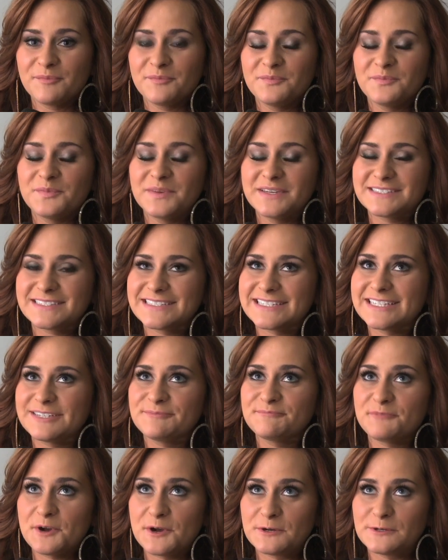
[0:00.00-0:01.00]

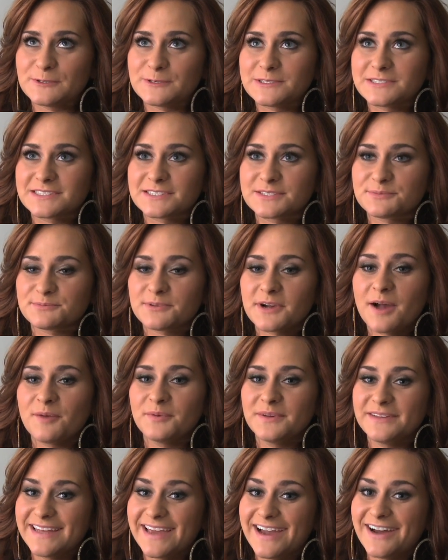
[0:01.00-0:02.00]
missing most
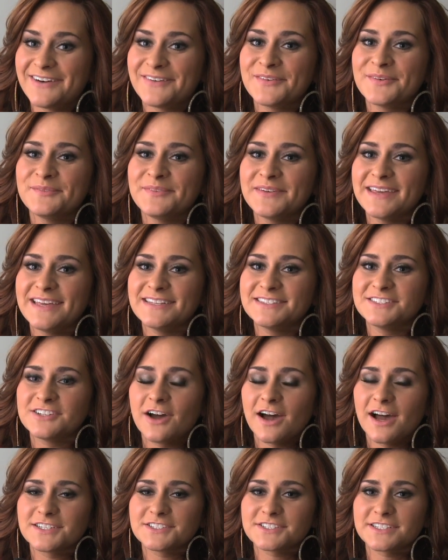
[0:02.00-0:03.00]
probably now would be
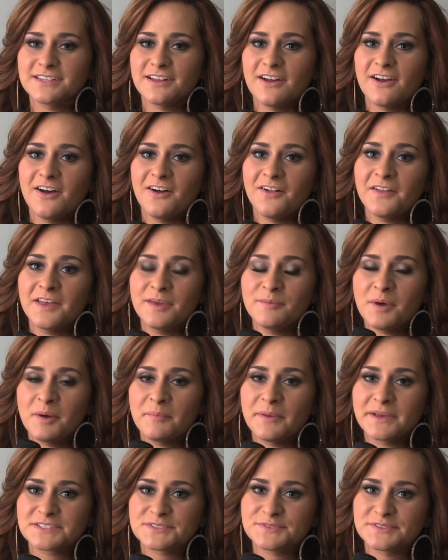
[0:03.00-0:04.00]
Josh and Hollie, my
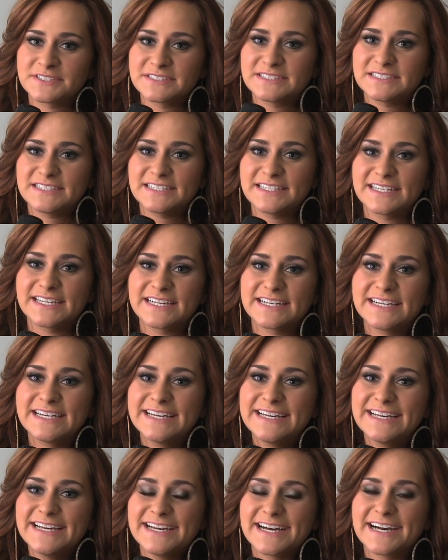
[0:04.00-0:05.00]
best friends here.
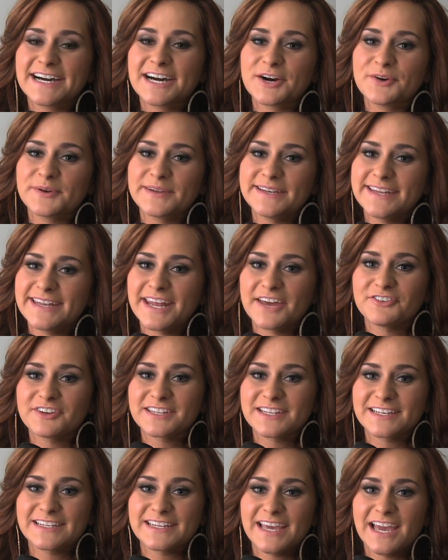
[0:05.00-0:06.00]
Uh, we did
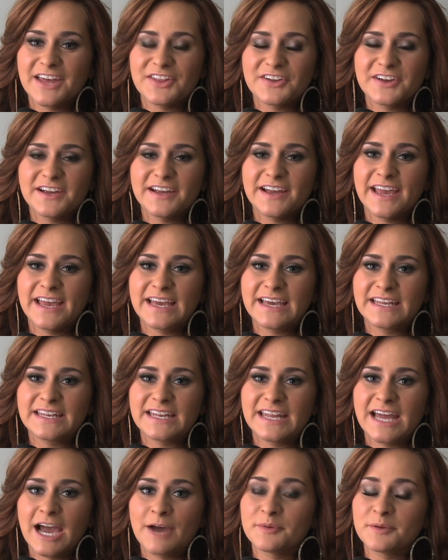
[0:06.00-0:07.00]
everything together,
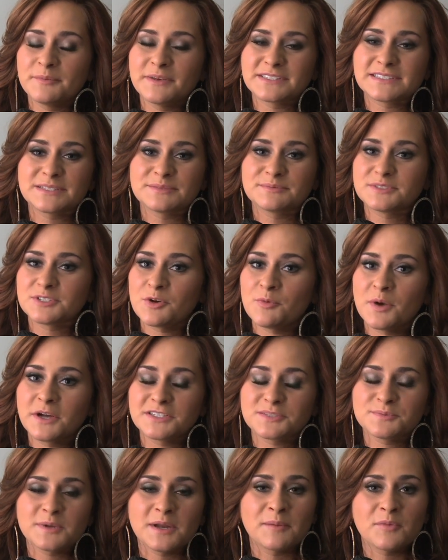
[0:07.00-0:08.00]
and I'm going to miss them so
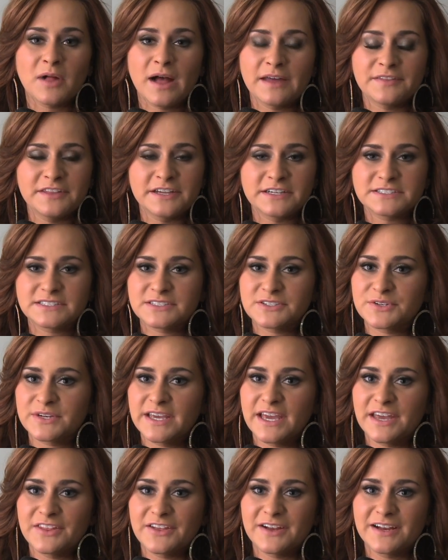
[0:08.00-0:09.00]
much, but I'm glad they're still
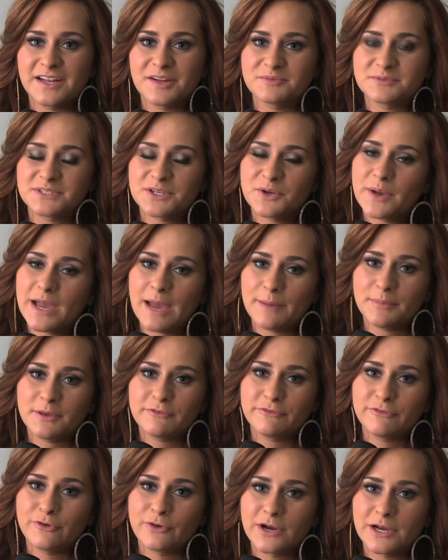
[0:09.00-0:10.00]
together, and I'm so
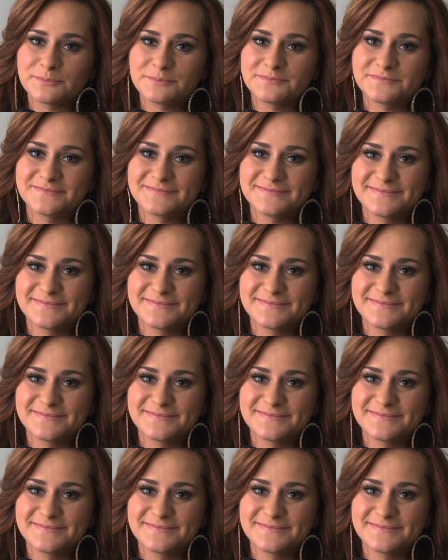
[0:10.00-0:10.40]
happy for them.